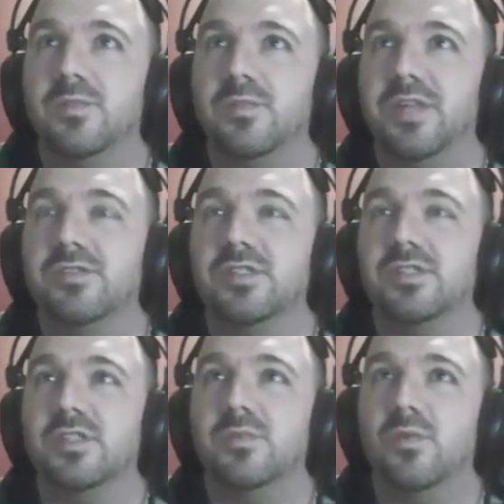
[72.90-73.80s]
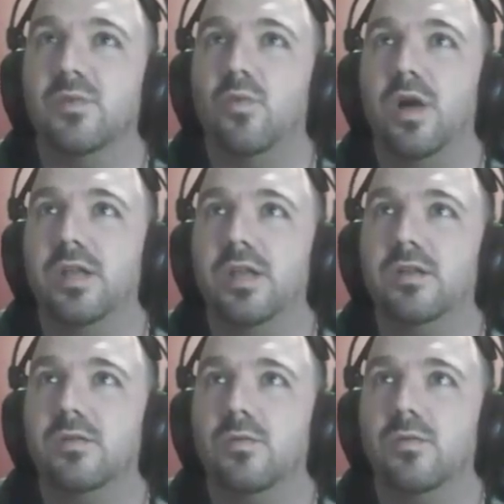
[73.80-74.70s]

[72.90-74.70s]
This matrix is going to be 1,